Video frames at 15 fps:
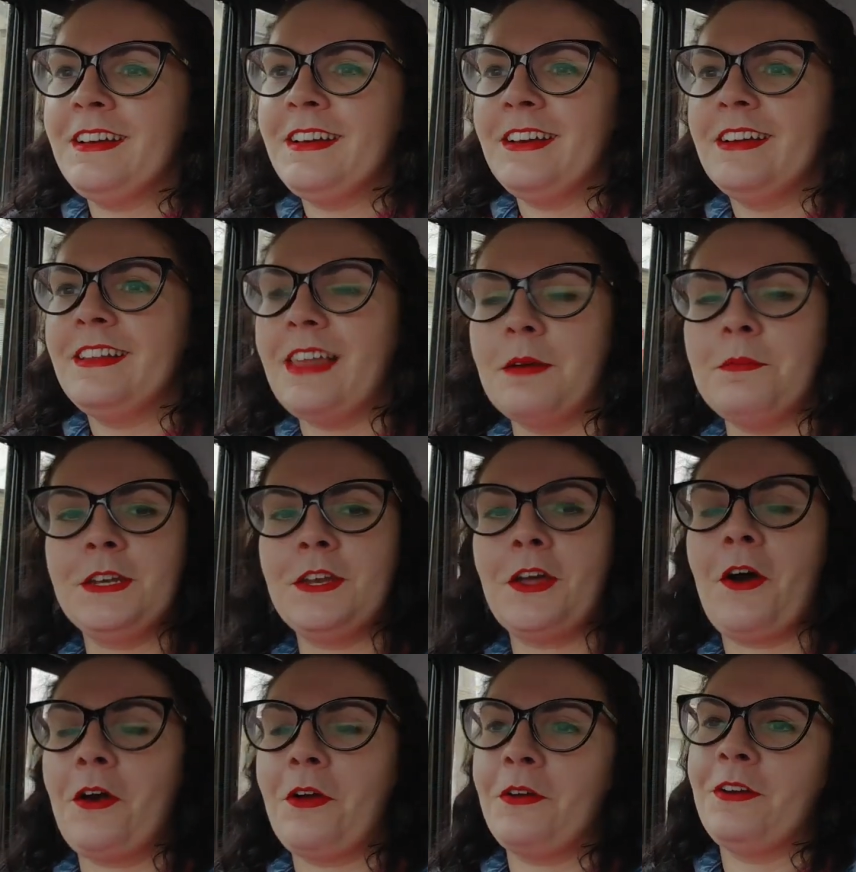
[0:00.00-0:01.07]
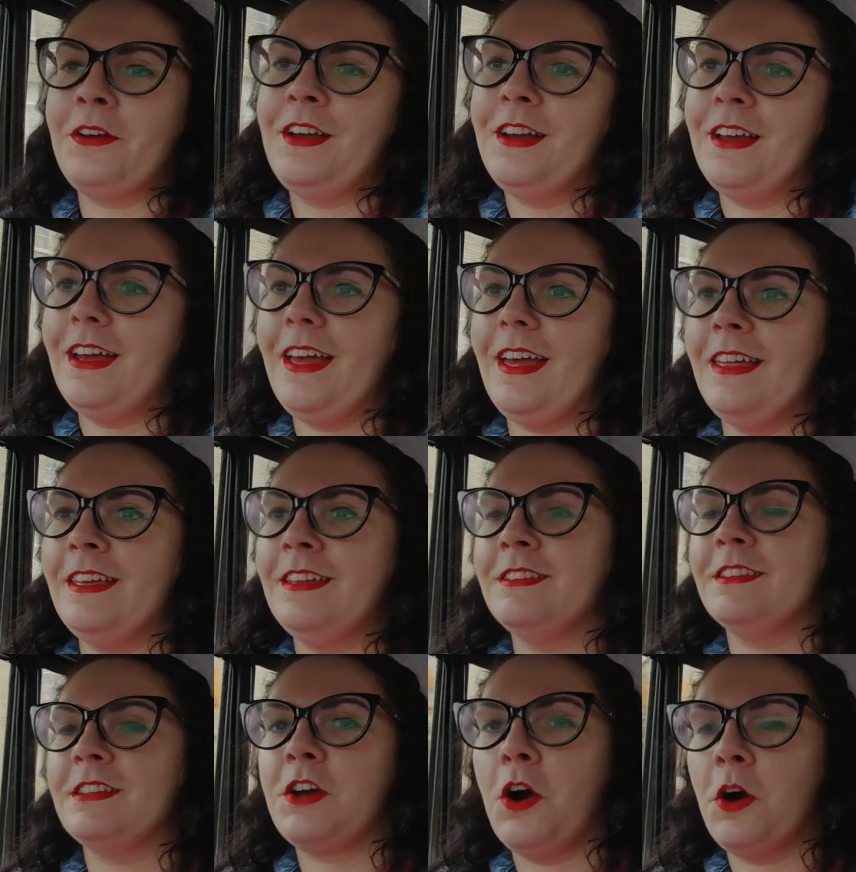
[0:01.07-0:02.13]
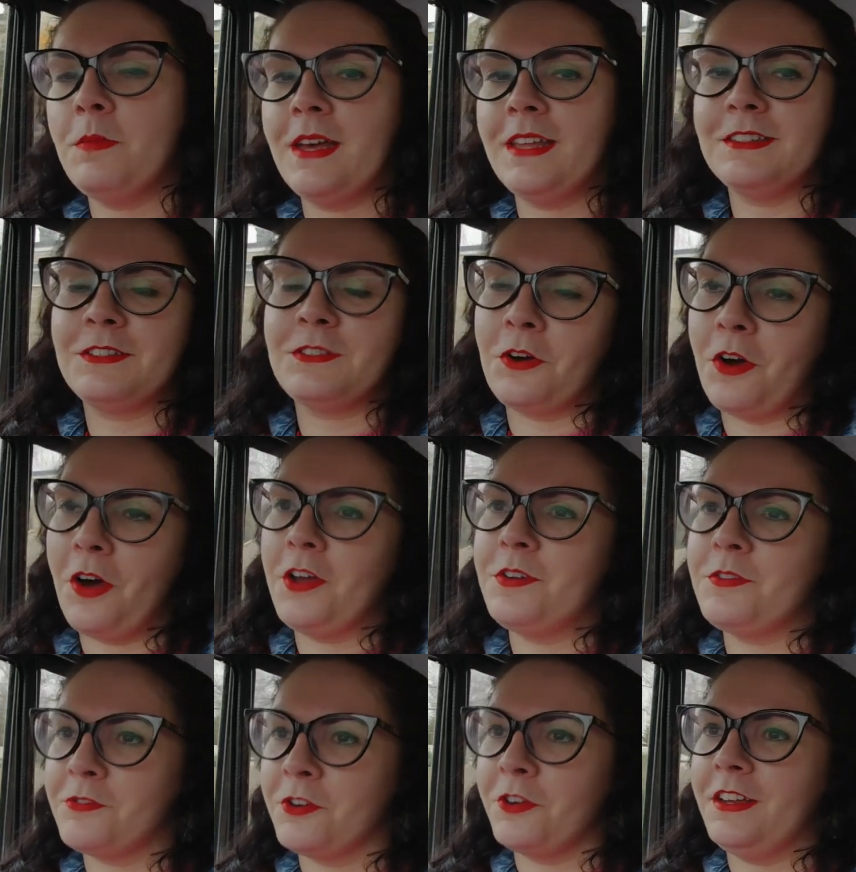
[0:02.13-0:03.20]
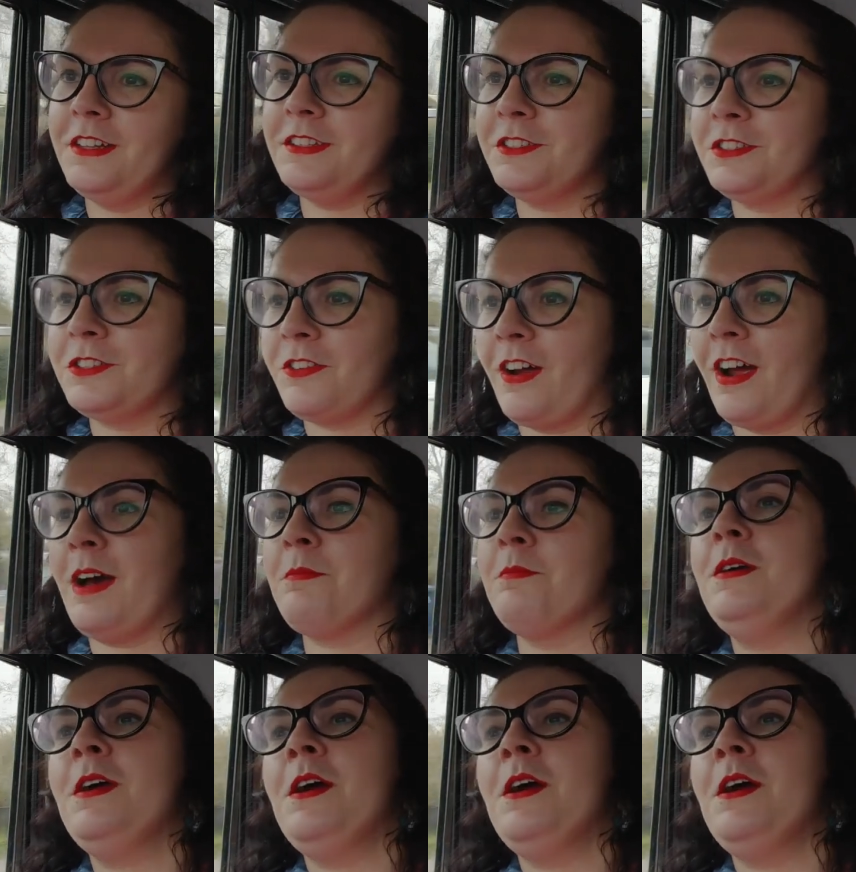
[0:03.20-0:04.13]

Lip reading: let me know in the comments or over on Instagram